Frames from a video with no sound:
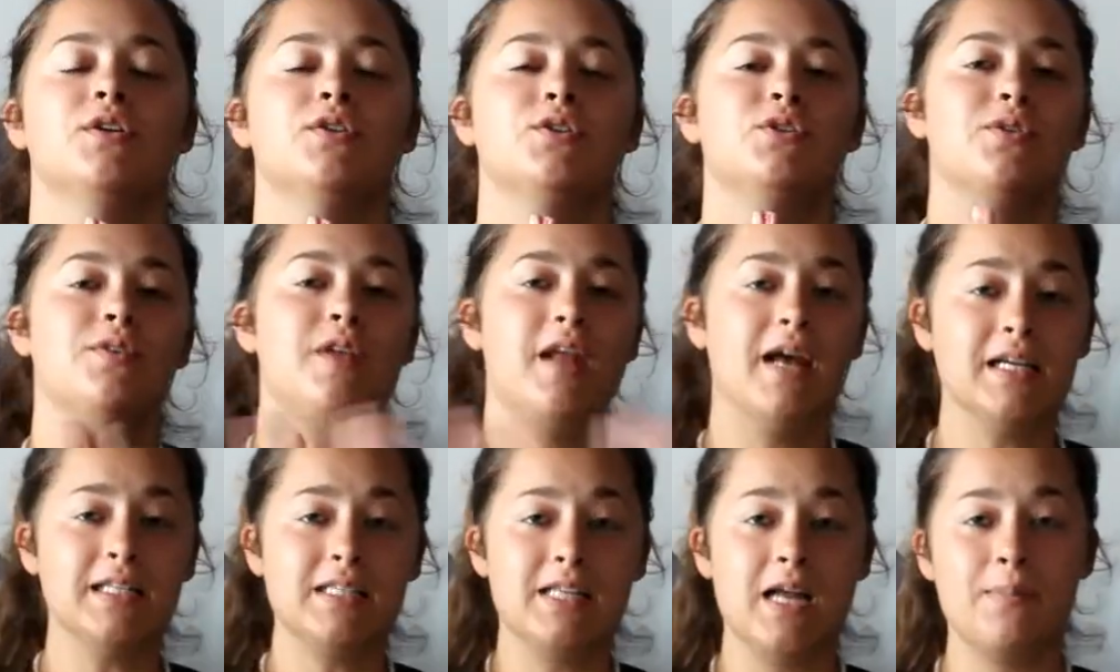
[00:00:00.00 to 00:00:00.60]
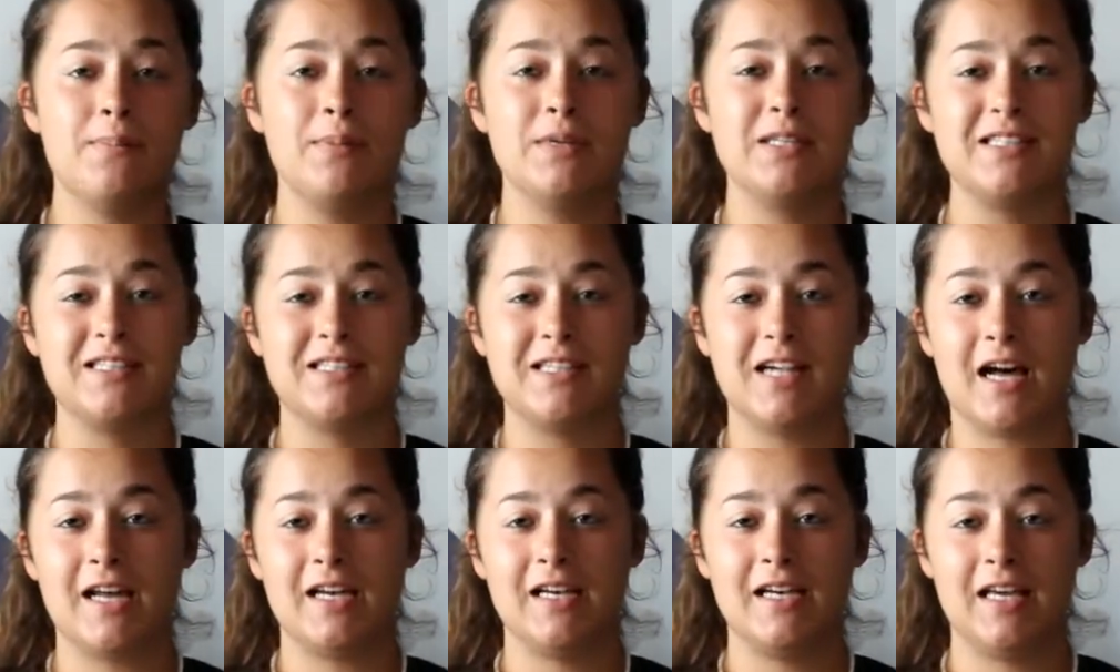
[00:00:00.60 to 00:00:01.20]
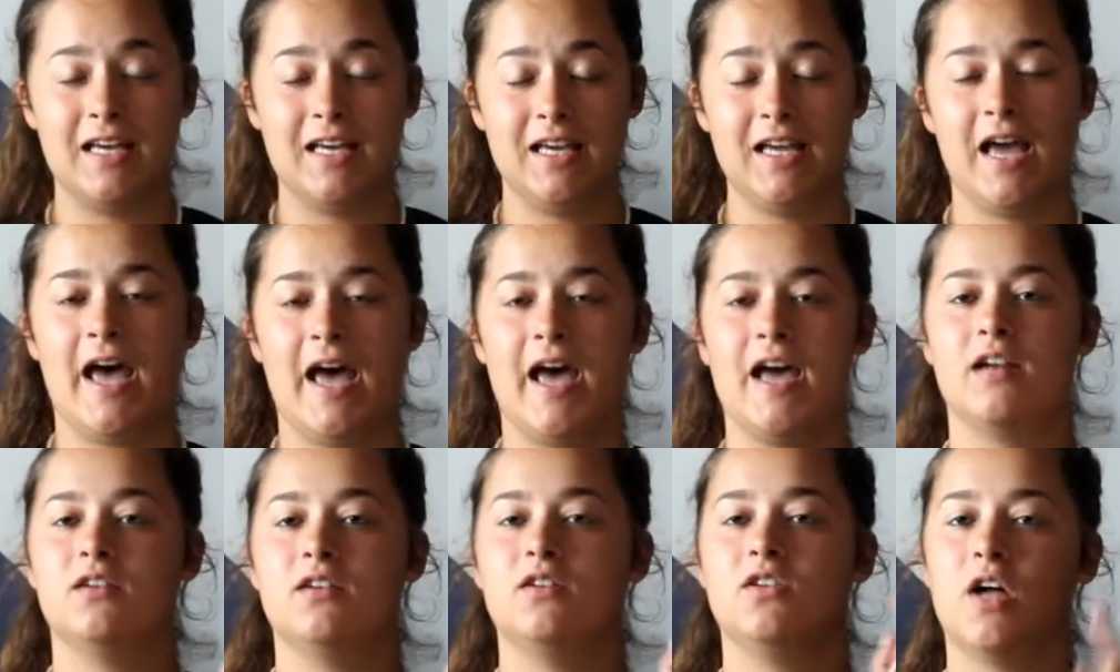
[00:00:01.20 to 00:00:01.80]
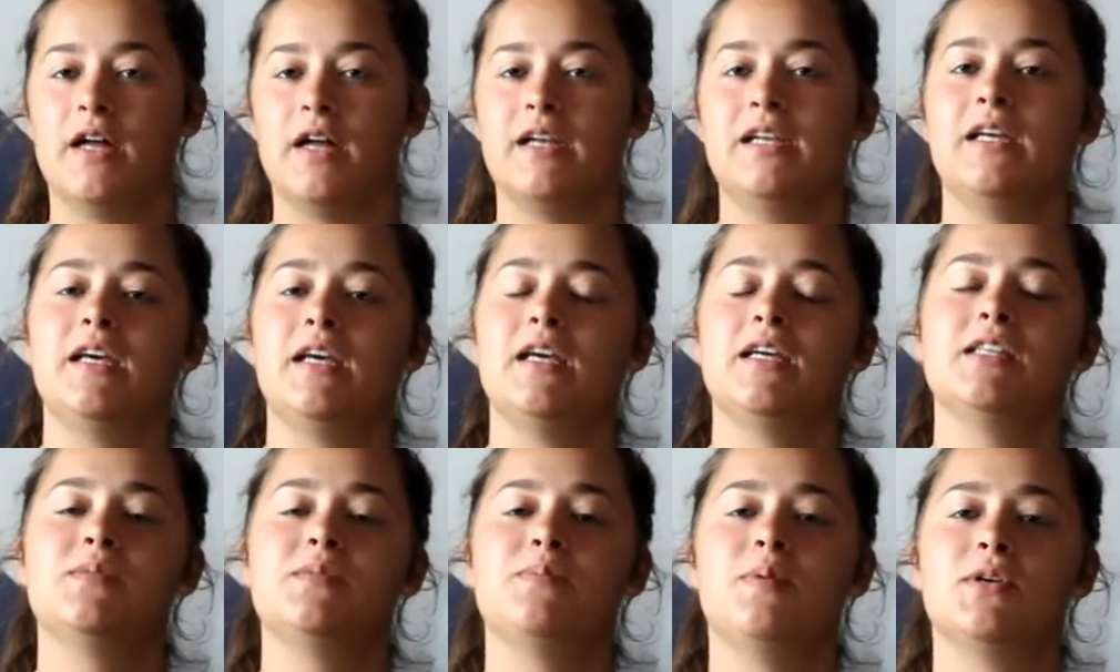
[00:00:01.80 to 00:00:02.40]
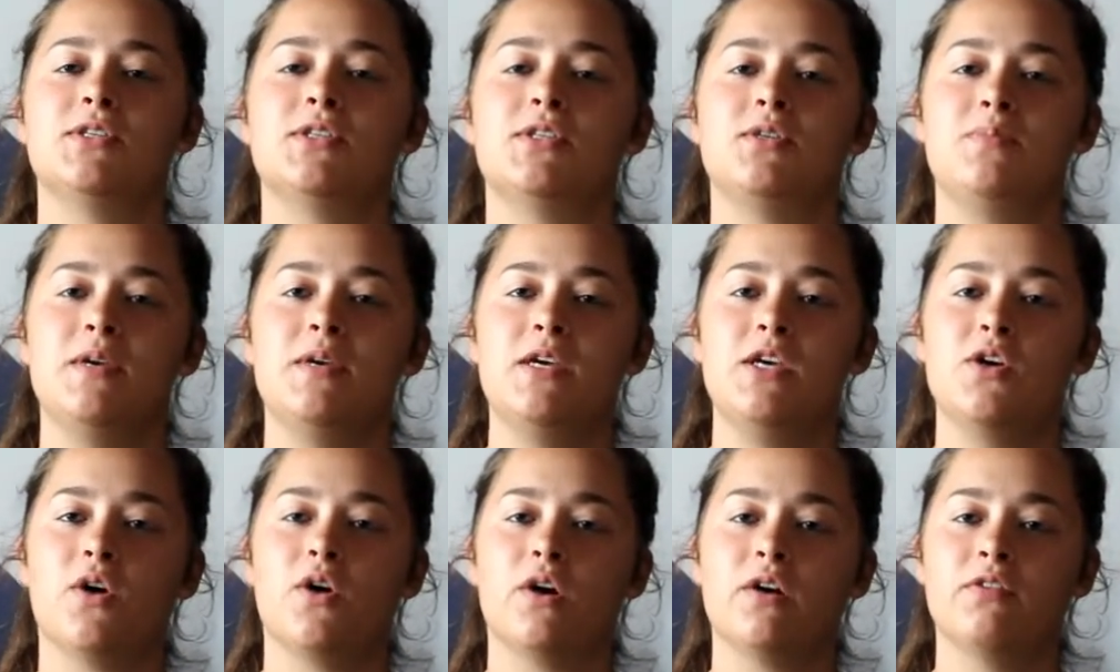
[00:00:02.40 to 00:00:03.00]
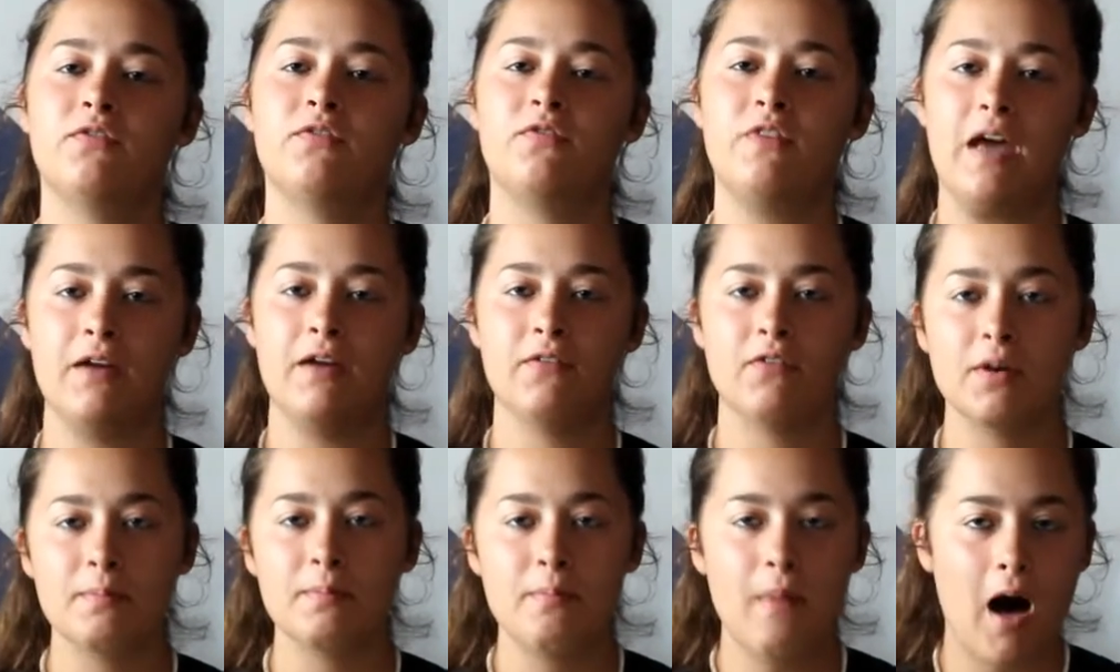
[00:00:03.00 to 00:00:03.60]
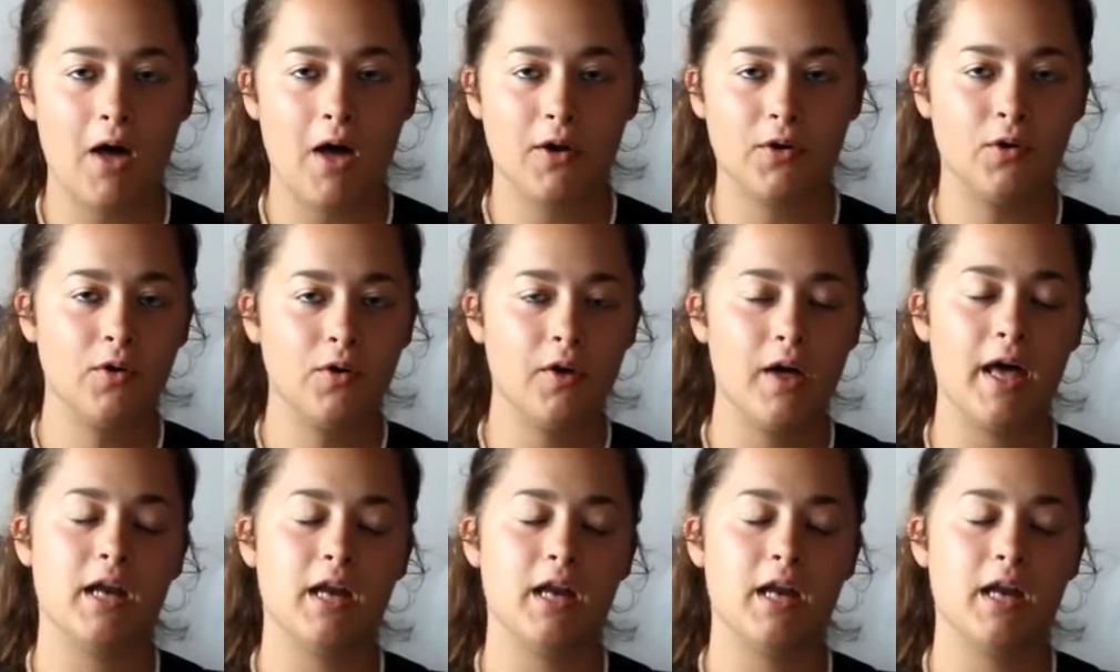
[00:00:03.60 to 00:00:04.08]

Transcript: So next up is Gluttony, and Gluttony is supposed to be your favorite model,